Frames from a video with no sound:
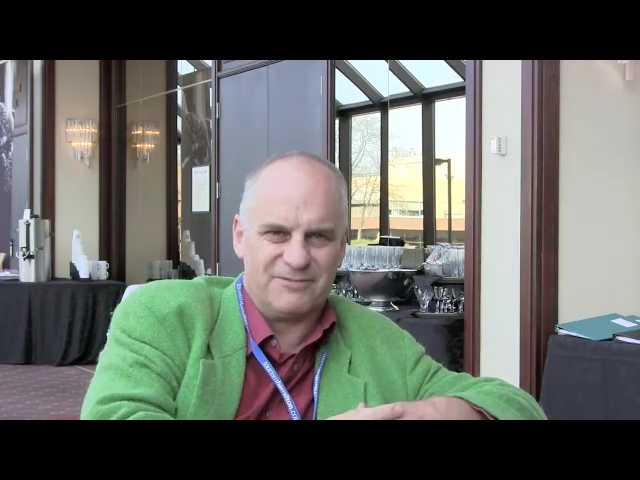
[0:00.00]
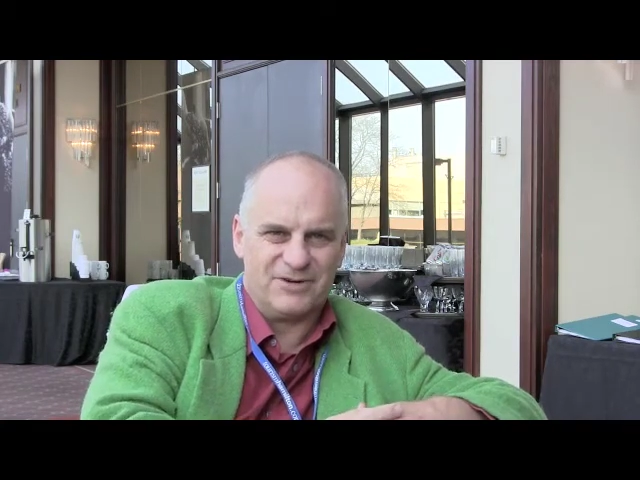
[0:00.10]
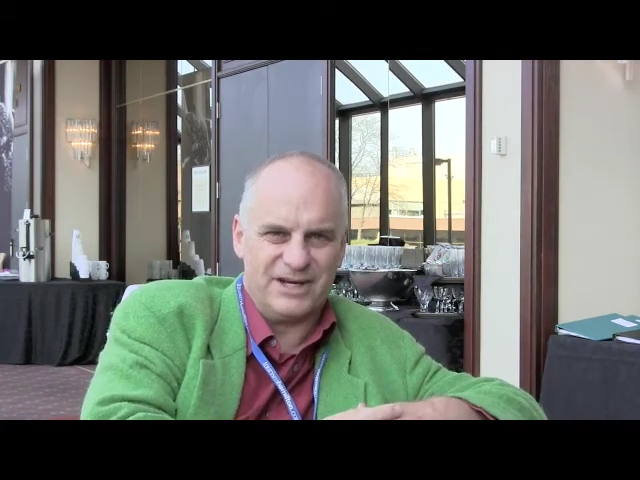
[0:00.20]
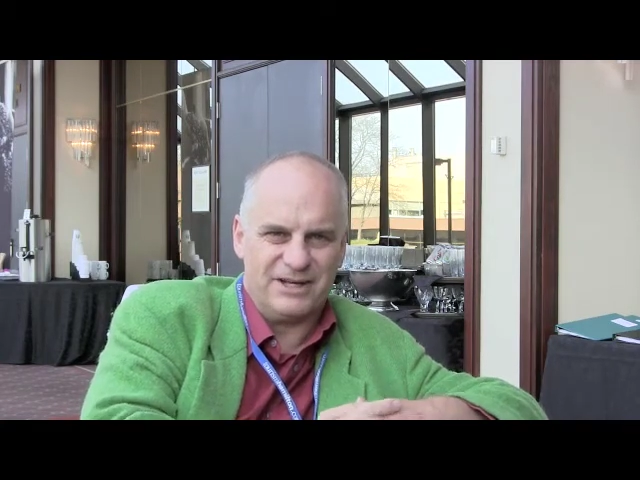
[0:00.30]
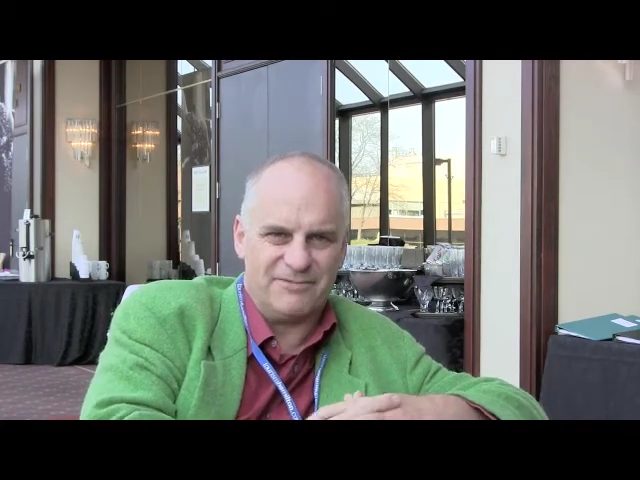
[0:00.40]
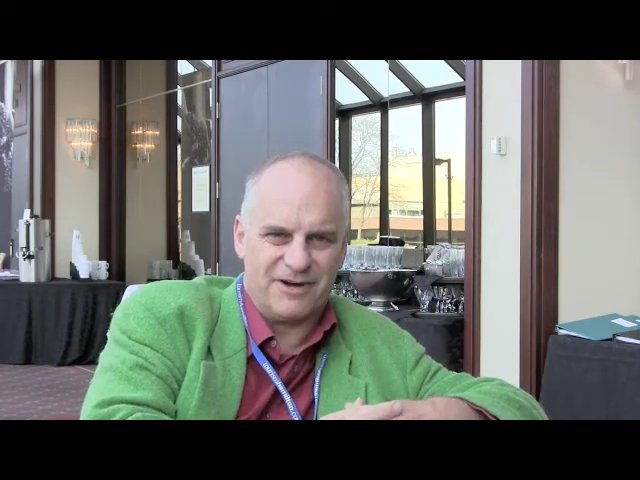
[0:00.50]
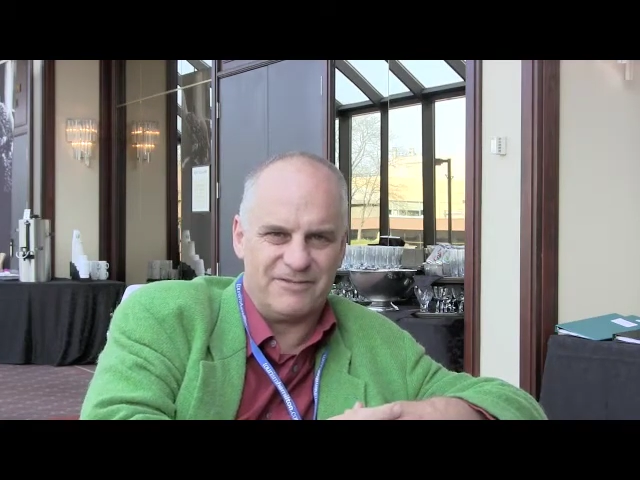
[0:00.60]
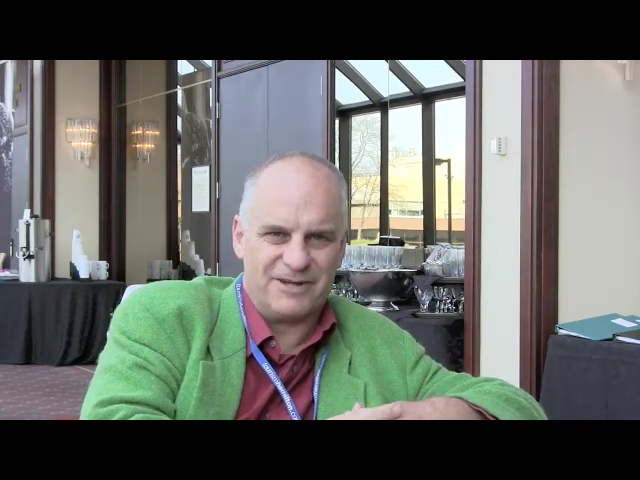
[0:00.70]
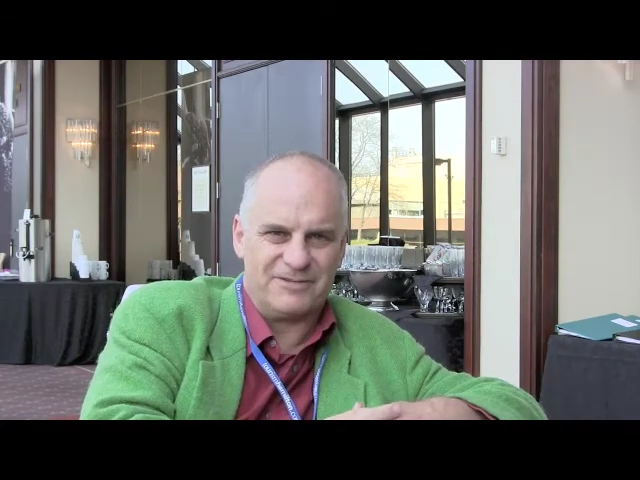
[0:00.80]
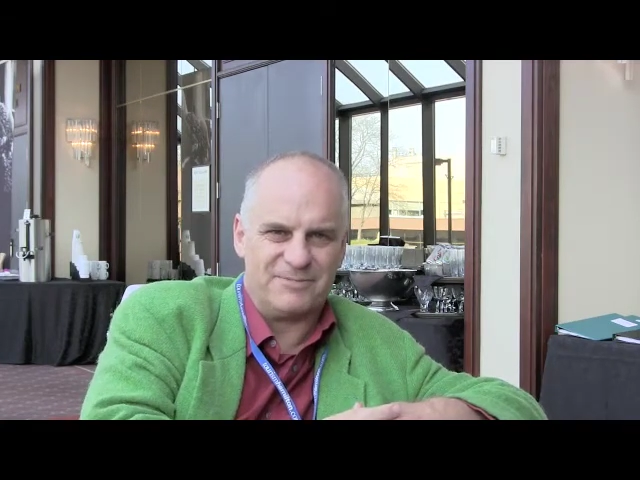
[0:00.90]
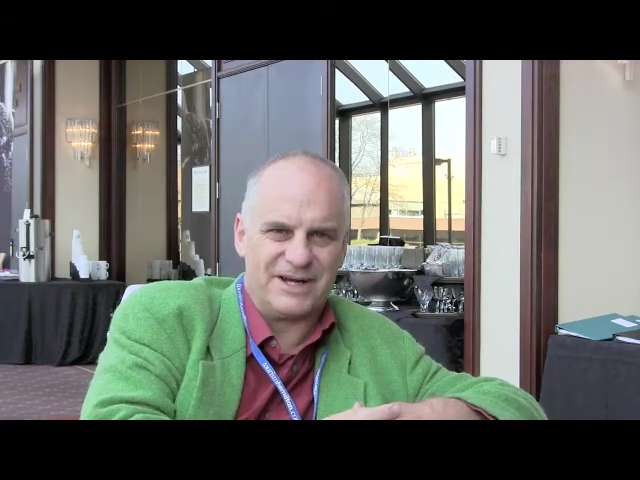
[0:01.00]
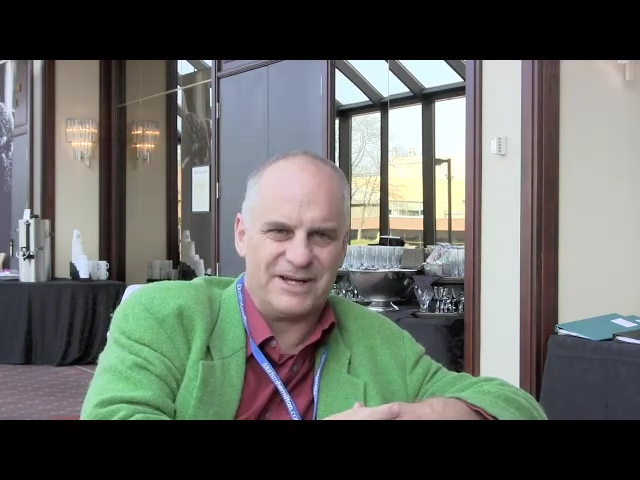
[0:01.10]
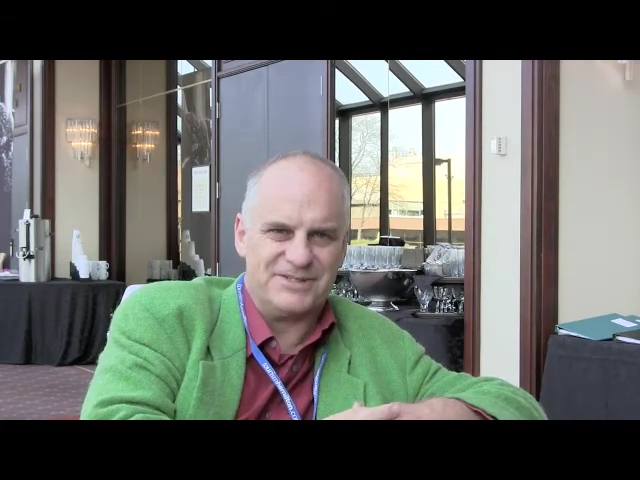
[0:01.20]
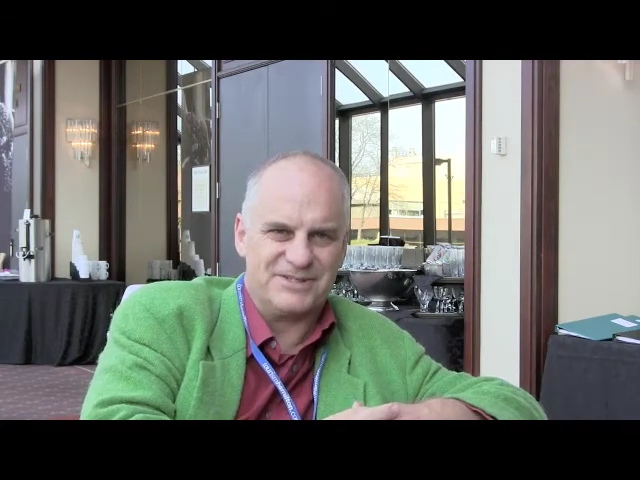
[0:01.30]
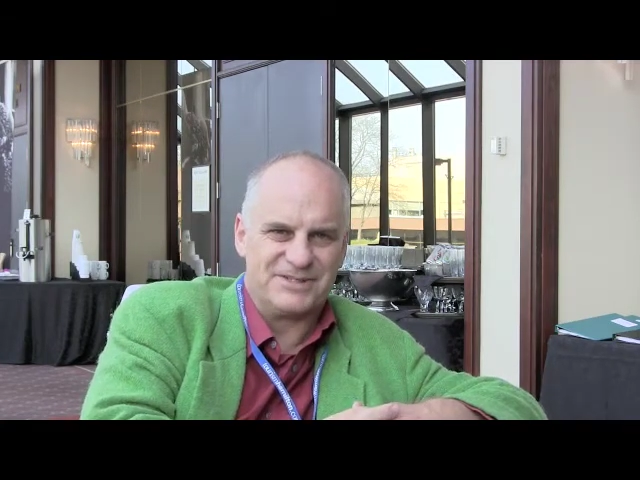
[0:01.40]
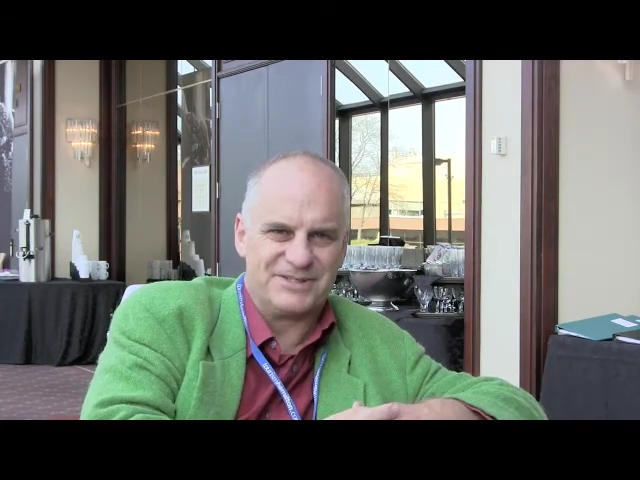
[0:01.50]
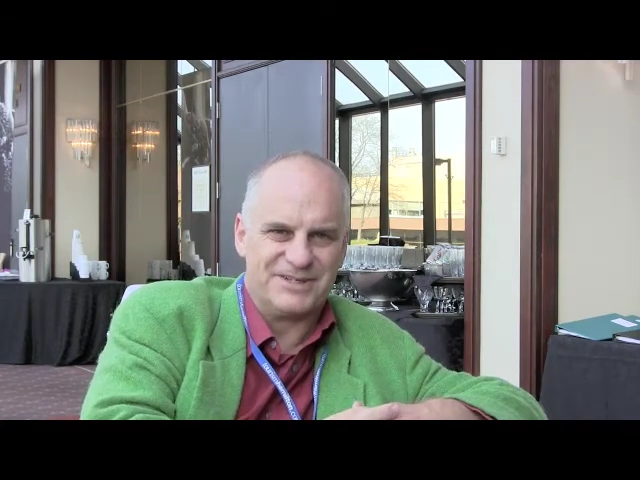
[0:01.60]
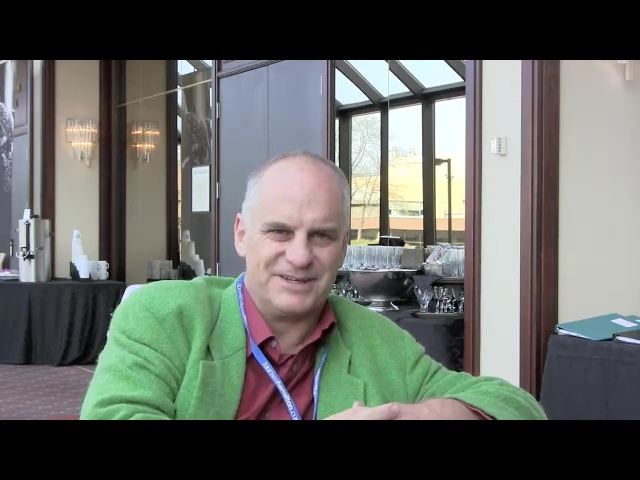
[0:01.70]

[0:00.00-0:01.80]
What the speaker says: of reading 500 pages,